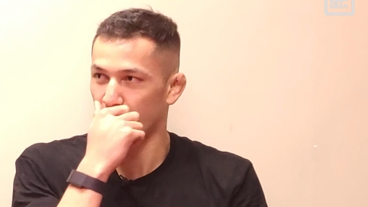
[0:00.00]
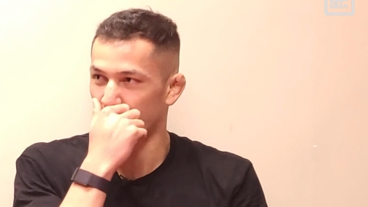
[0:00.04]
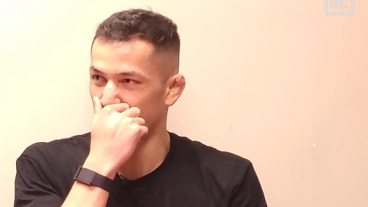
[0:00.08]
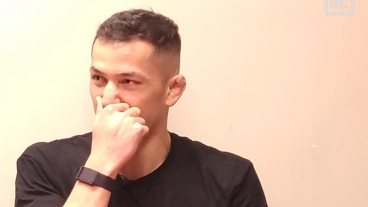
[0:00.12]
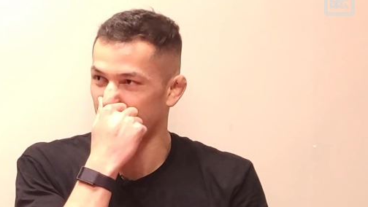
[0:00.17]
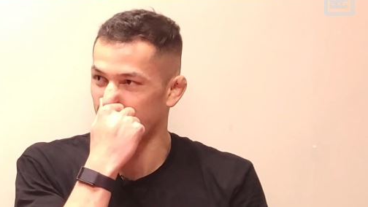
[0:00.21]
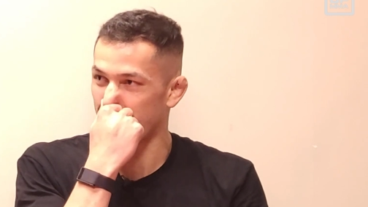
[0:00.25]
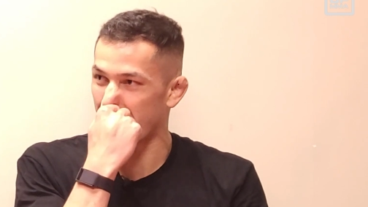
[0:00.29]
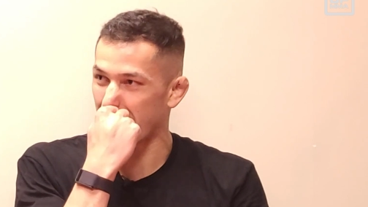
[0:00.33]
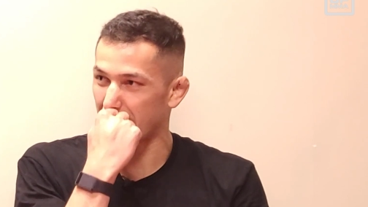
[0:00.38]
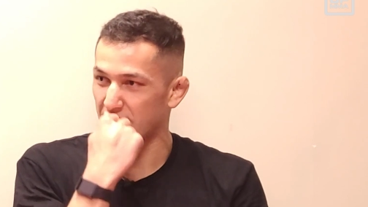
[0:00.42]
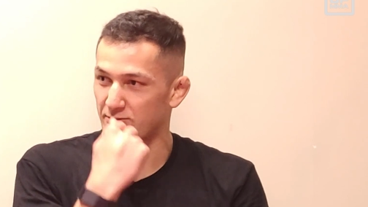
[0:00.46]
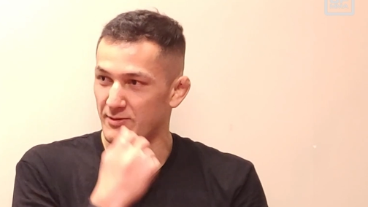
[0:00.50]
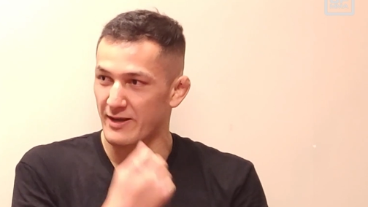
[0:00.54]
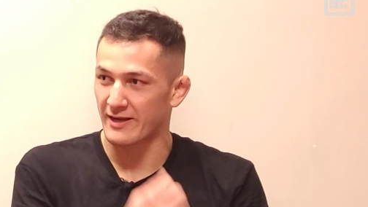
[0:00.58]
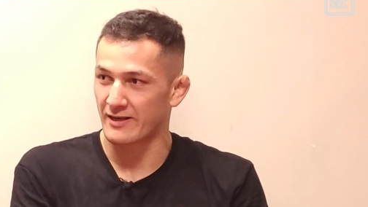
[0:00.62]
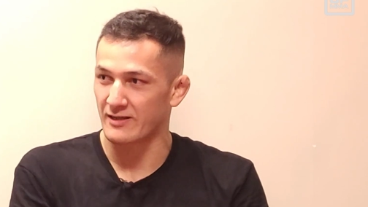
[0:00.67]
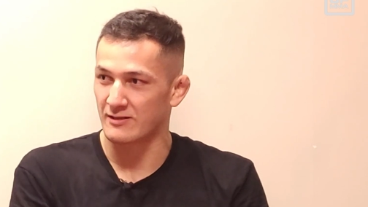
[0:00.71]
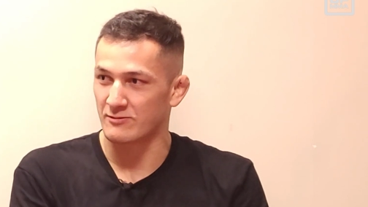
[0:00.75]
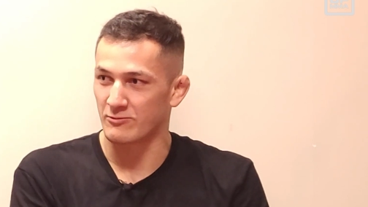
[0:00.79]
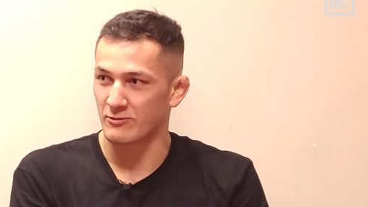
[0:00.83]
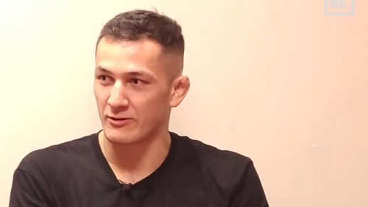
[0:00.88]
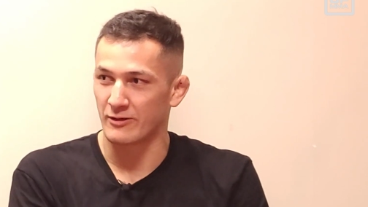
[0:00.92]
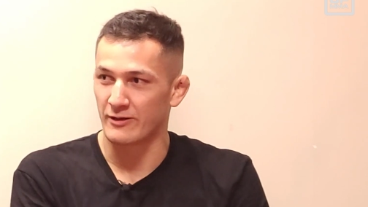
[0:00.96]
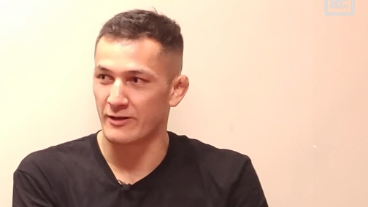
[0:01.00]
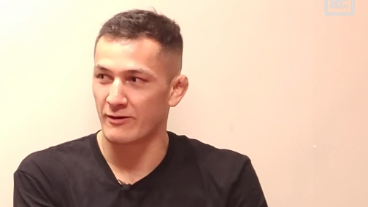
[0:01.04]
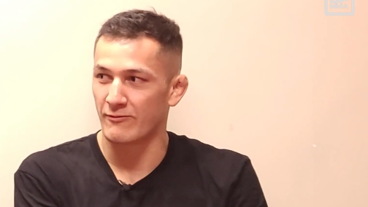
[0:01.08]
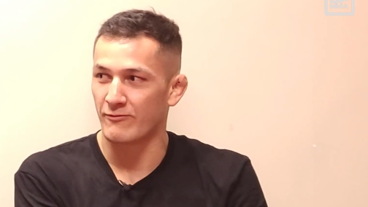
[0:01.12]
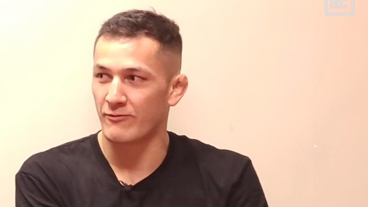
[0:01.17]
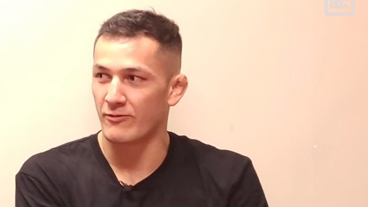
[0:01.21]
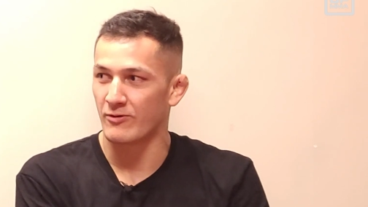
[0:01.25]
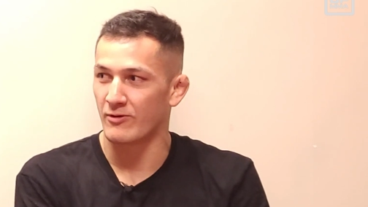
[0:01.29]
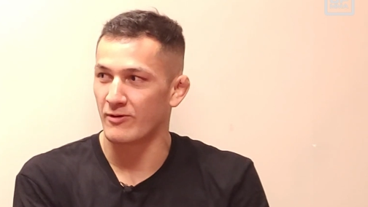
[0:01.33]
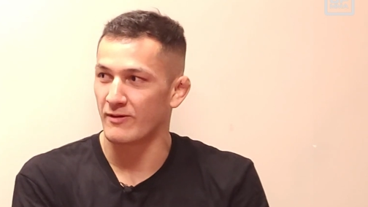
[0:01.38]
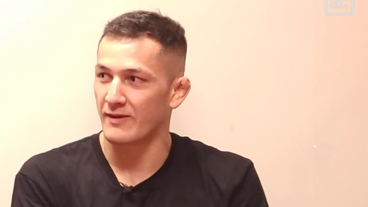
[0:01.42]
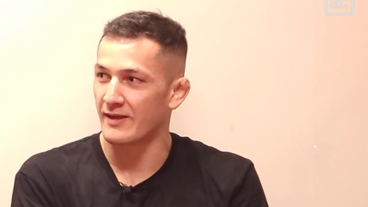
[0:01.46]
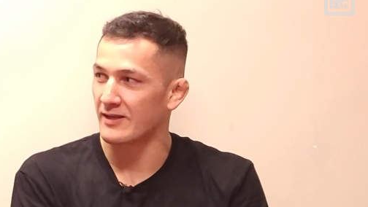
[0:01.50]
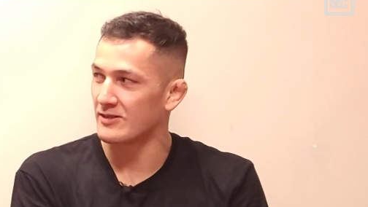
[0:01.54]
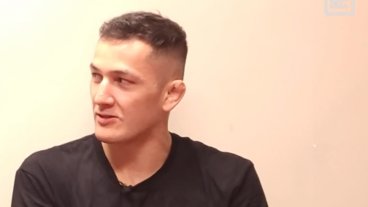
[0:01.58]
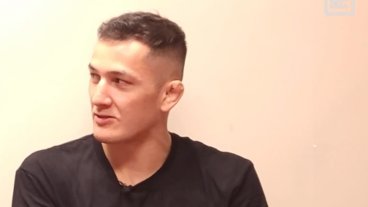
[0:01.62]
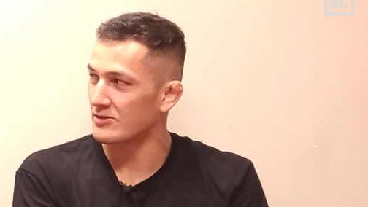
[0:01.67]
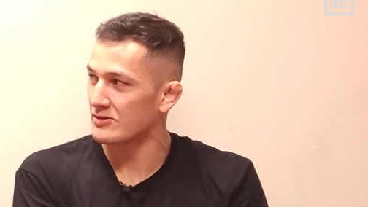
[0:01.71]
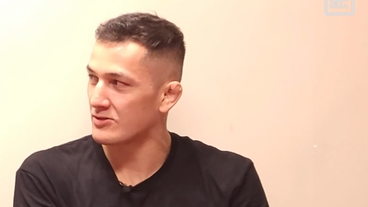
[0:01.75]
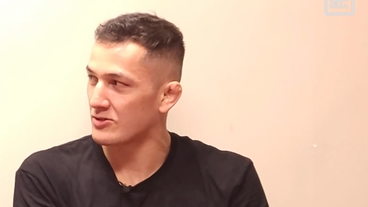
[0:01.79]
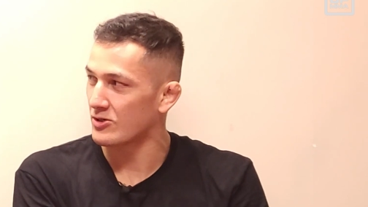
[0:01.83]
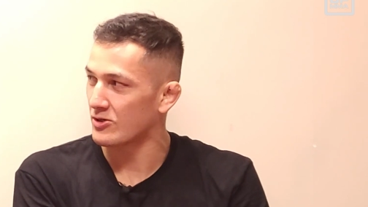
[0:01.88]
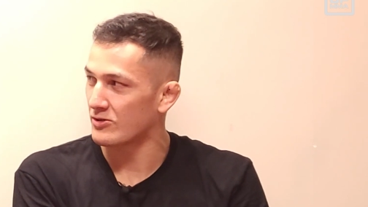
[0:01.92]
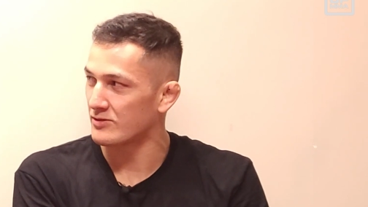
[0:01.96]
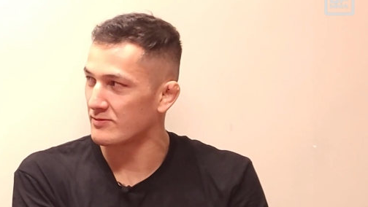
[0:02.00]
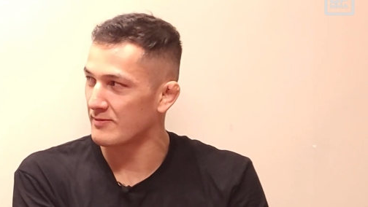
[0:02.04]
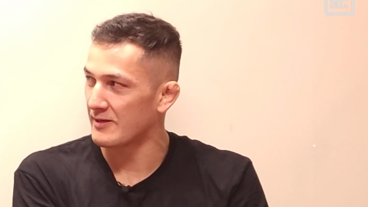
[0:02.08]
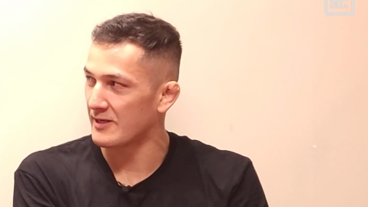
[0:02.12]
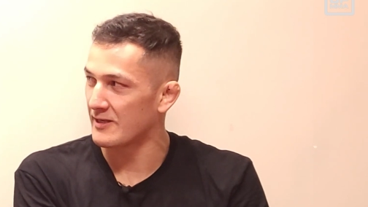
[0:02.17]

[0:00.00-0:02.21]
what the matchmakers were looking for, and they just chose